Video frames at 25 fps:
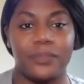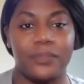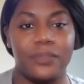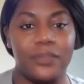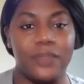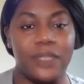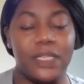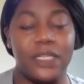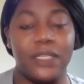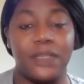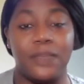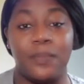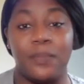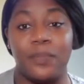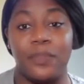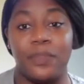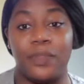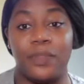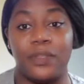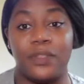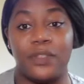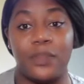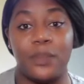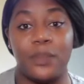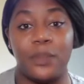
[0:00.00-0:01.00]
And
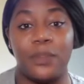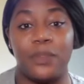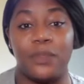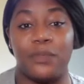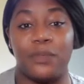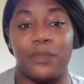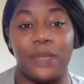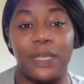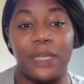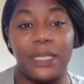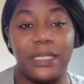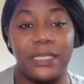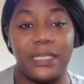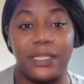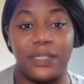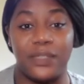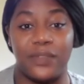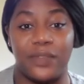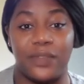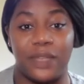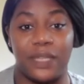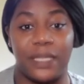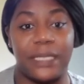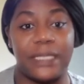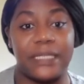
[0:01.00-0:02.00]
some of the reasons
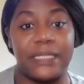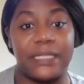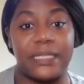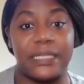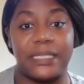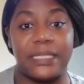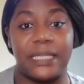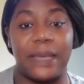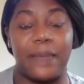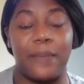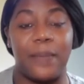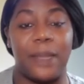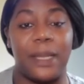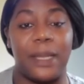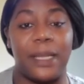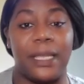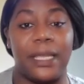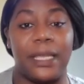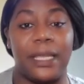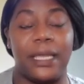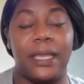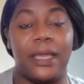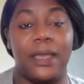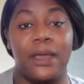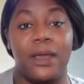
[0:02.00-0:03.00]
for this is that
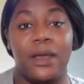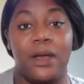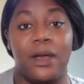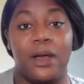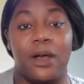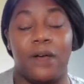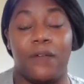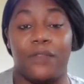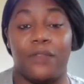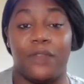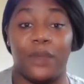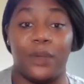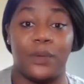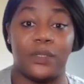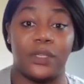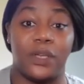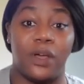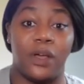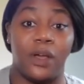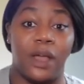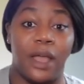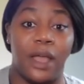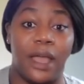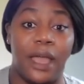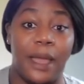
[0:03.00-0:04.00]
many of those
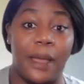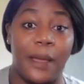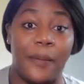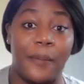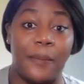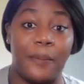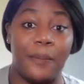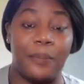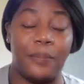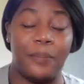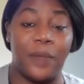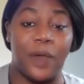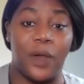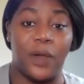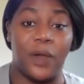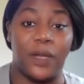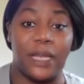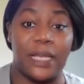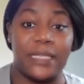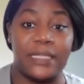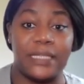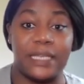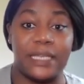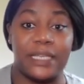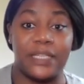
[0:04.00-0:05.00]

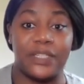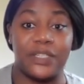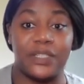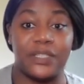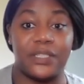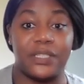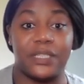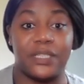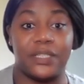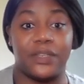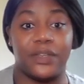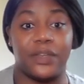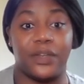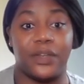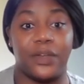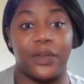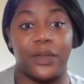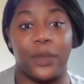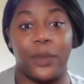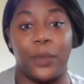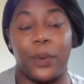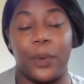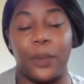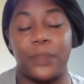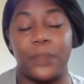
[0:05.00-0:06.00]
organizations did not
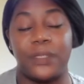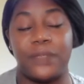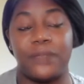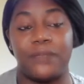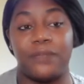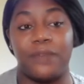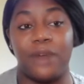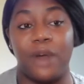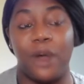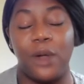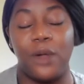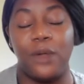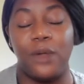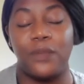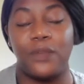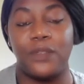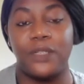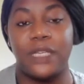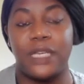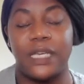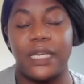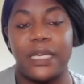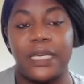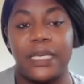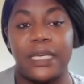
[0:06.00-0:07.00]
know what was
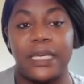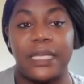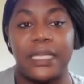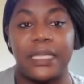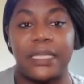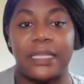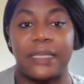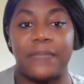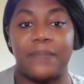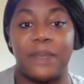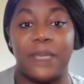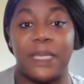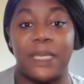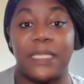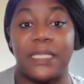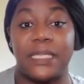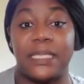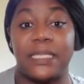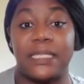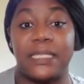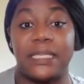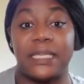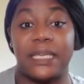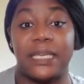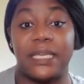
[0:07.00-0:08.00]
involved. The
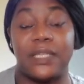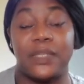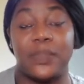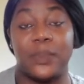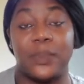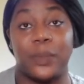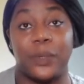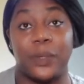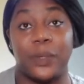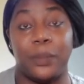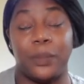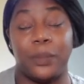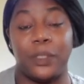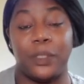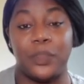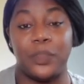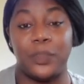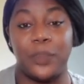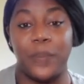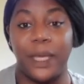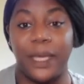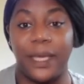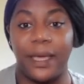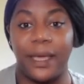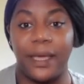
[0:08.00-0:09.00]
PTTs were much
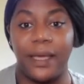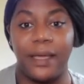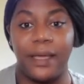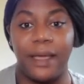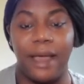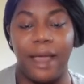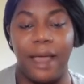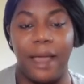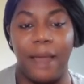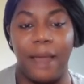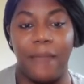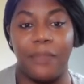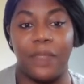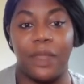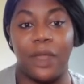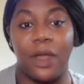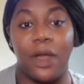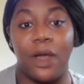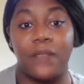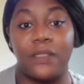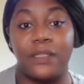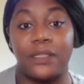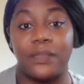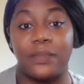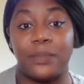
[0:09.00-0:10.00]
bigger, and the
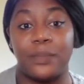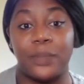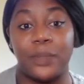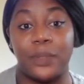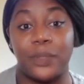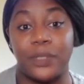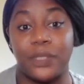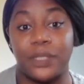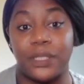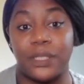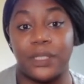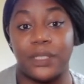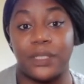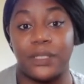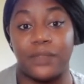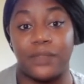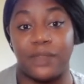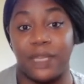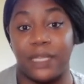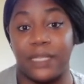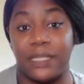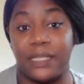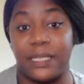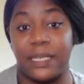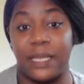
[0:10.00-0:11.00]
cost and importance of
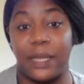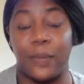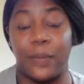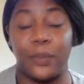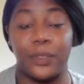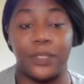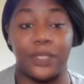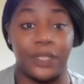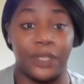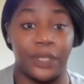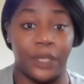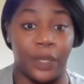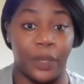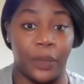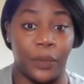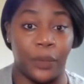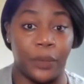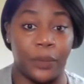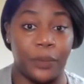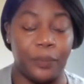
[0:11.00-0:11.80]
the internet was unknown.